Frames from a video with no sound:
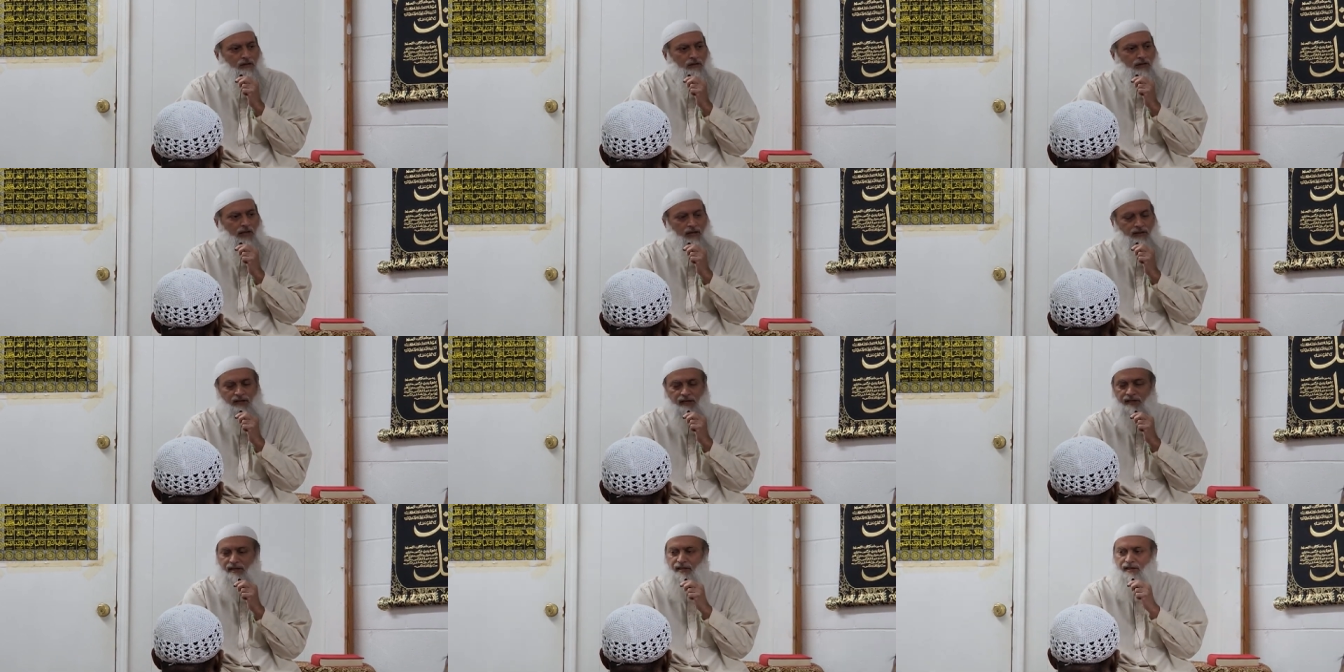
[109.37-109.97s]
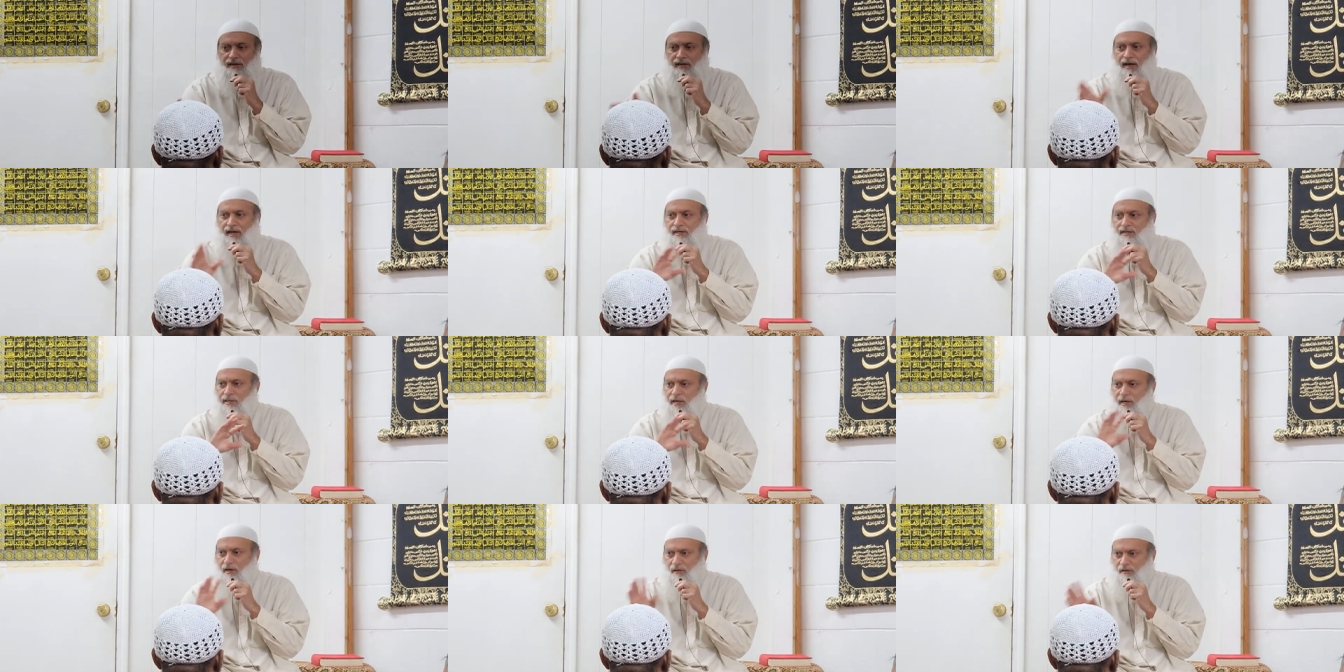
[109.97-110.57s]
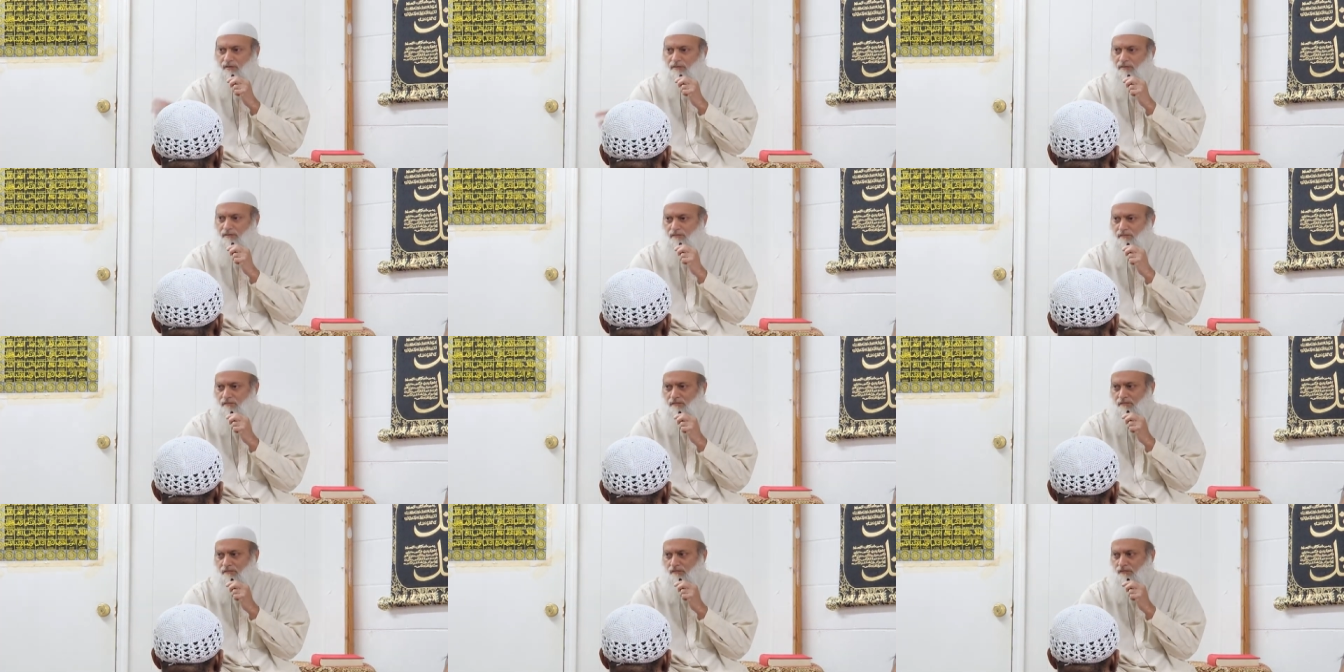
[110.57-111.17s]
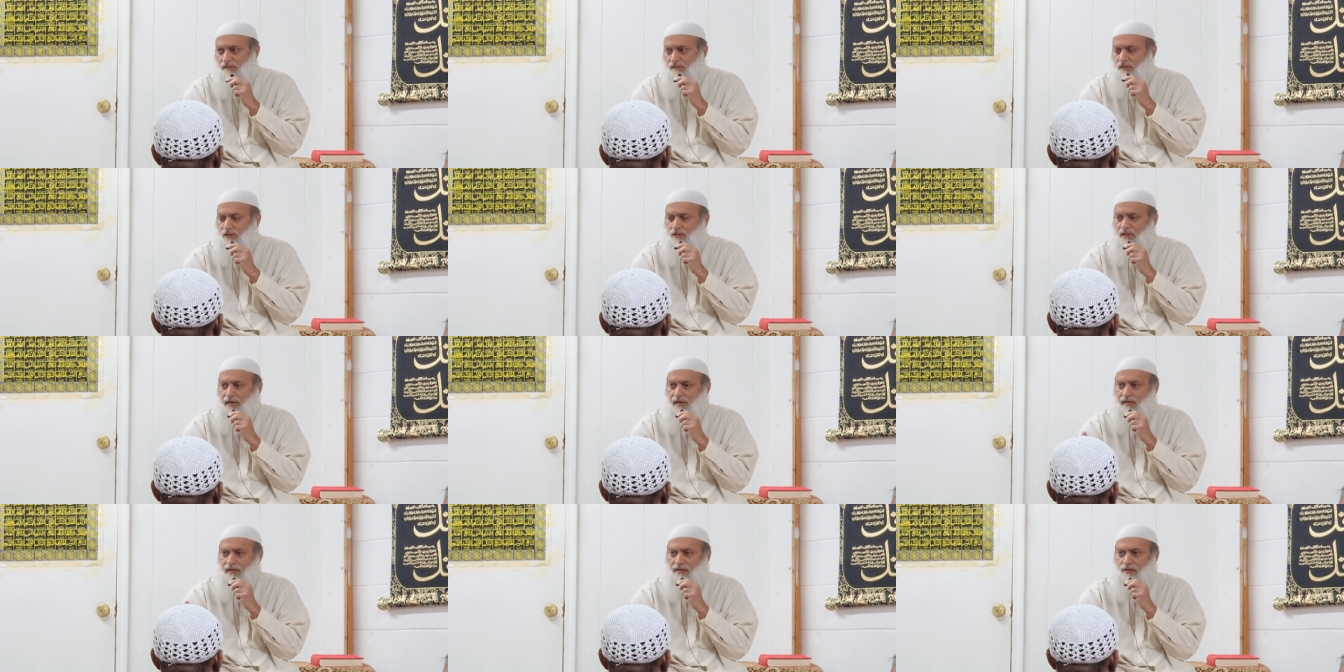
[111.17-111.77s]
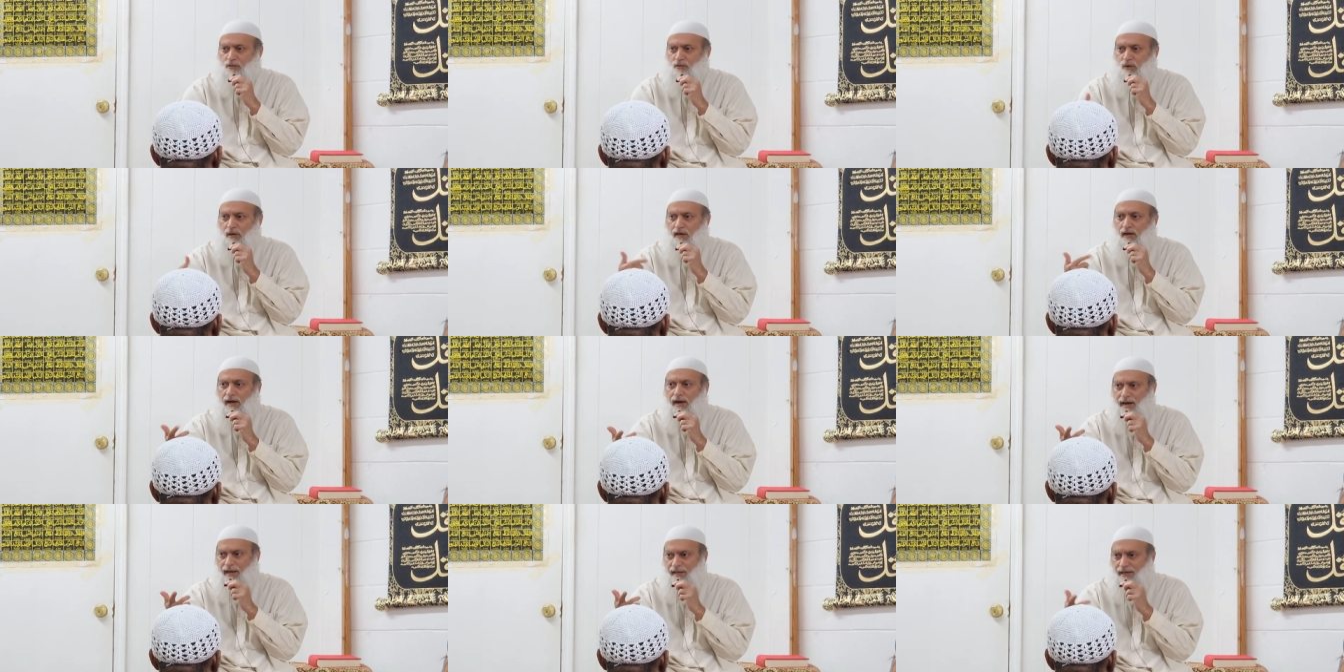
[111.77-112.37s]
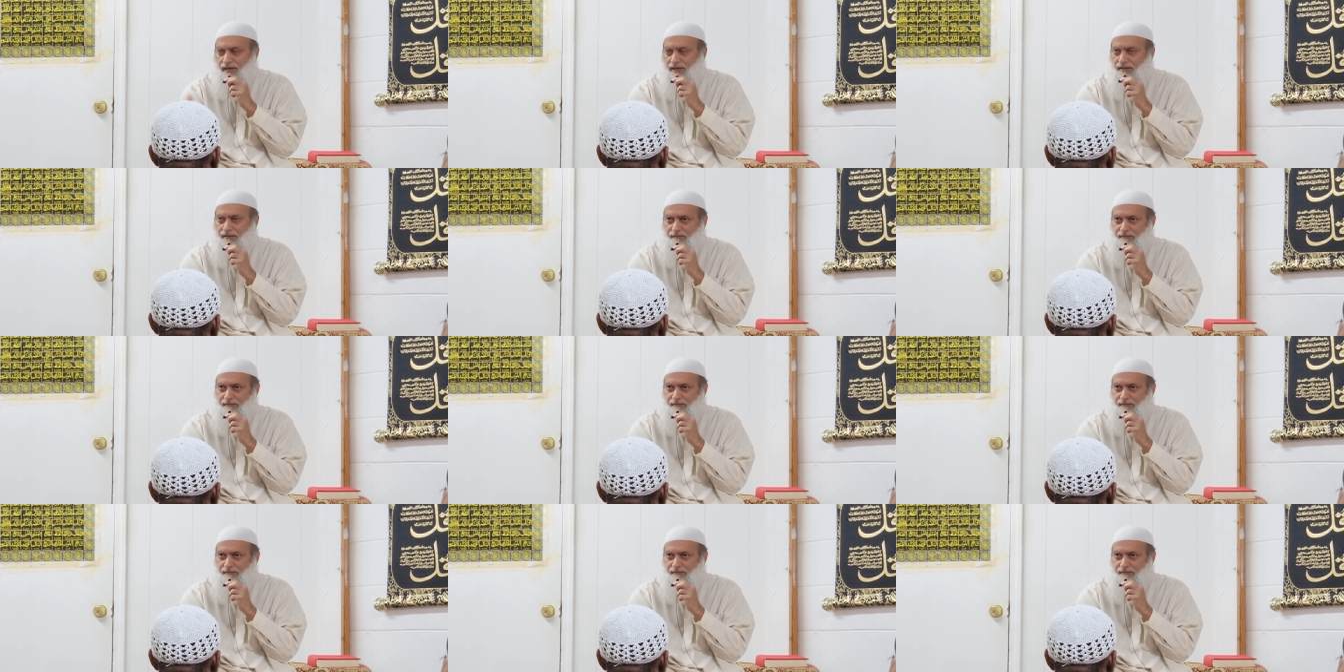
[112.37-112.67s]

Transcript: that they did not tell, which is that he is one-eyed